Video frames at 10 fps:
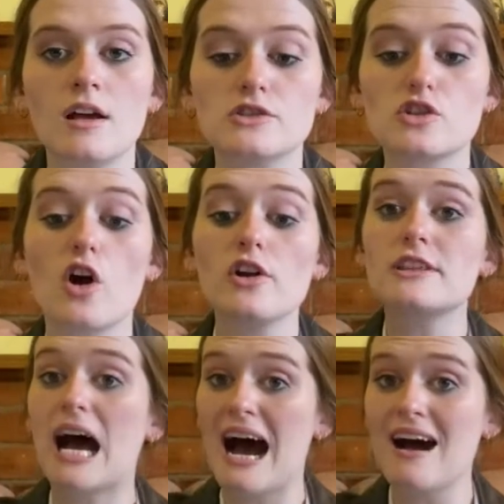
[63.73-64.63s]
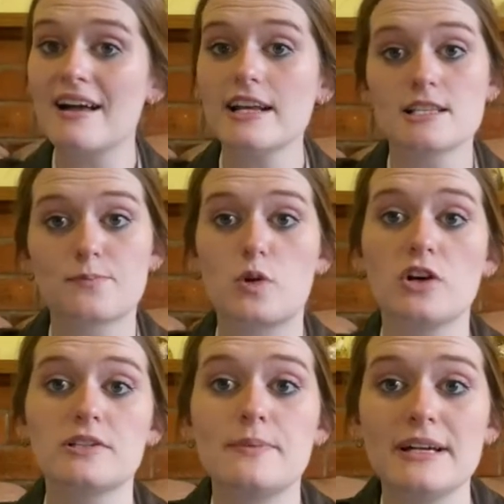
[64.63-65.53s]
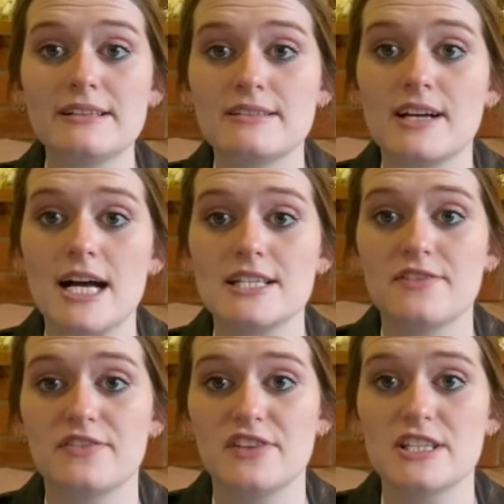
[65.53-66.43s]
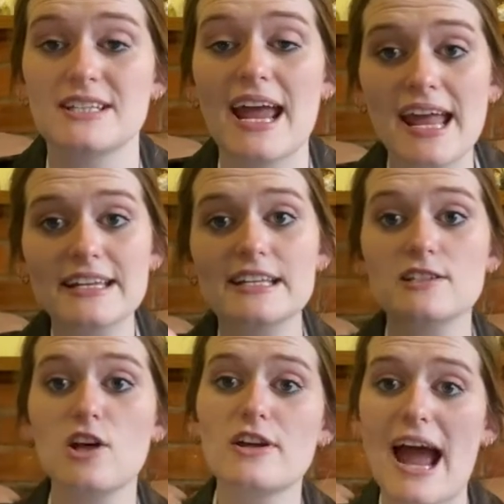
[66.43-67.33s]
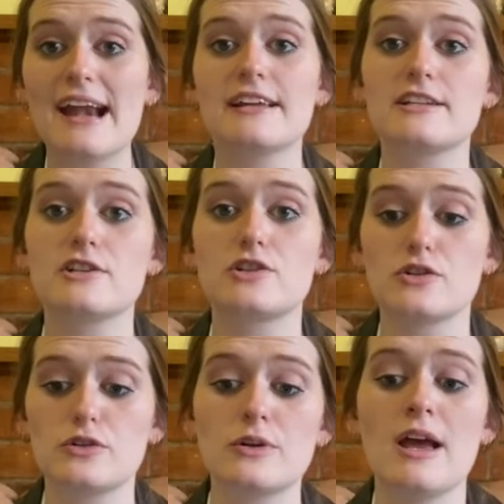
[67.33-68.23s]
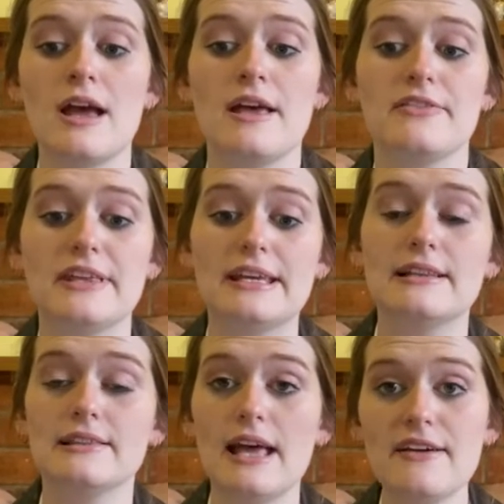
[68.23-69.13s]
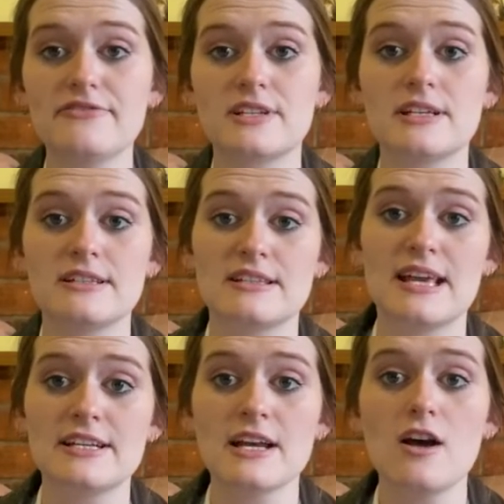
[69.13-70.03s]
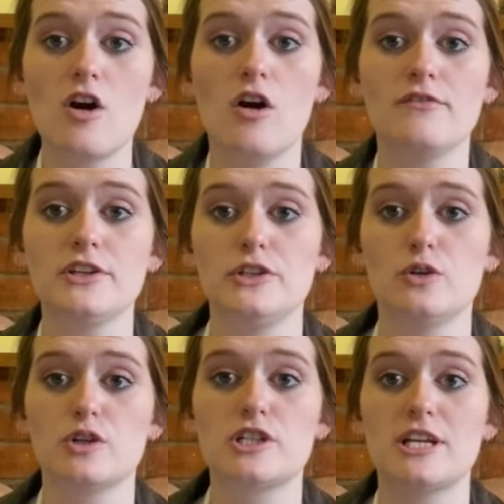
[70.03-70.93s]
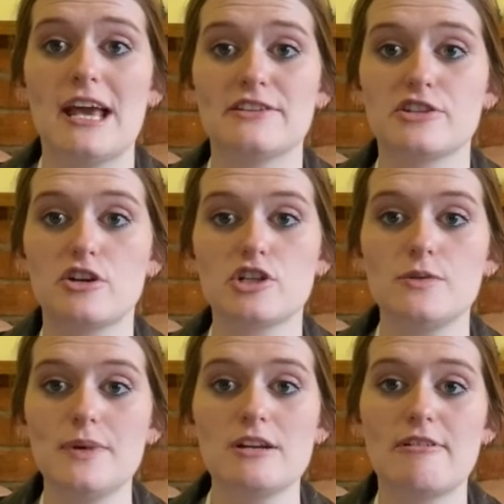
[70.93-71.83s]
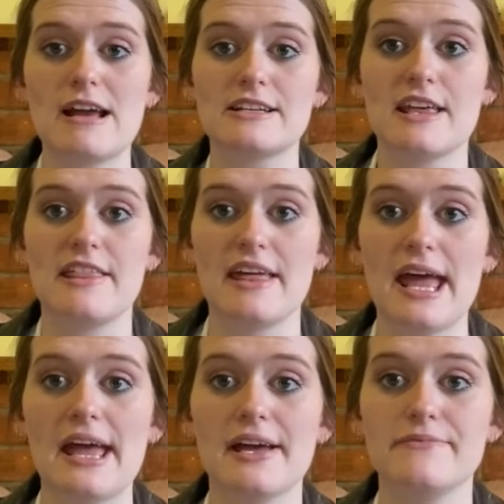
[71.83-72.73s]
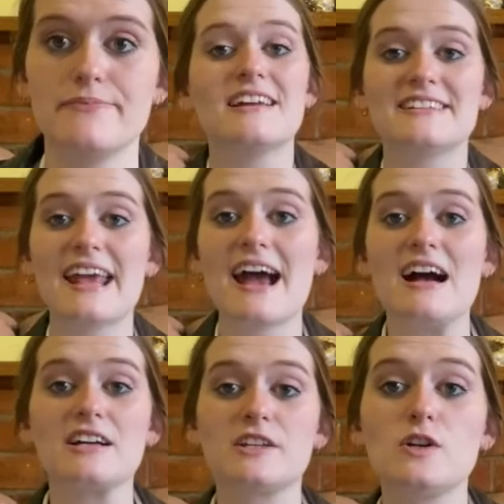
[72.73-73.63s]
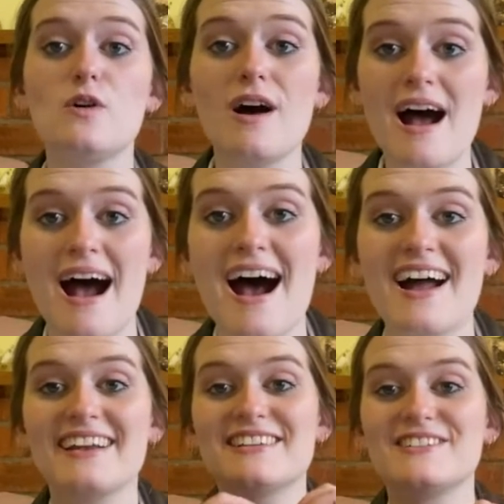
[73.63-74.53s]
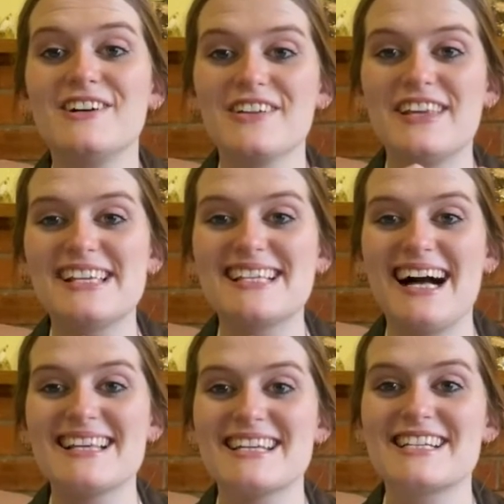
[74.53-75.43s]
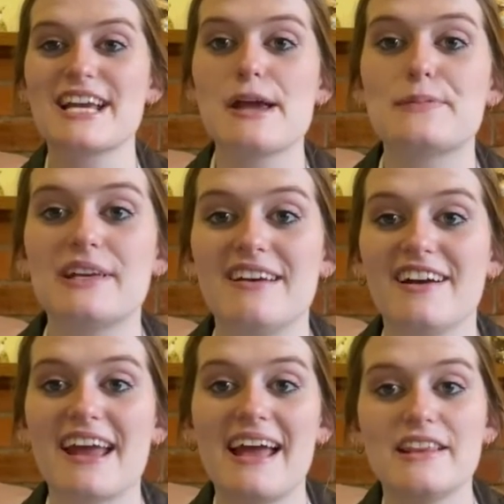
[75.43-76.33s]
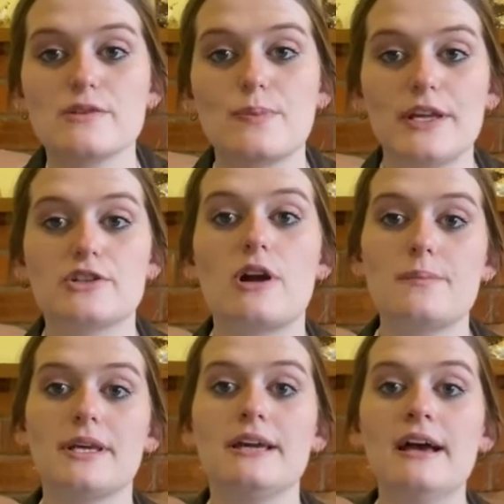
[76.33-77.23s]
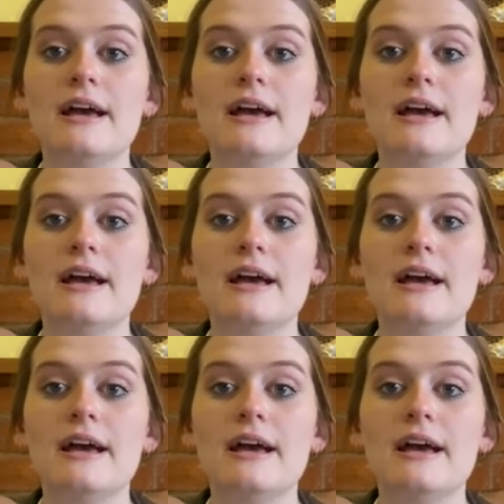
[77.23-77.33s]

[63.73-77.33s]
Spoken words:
So the heart is approximately the size of your fist, and it's located to the left center of your chest. So it should be around there. Now, your heart, it's not this classic shape here, okay? There's a picture up here.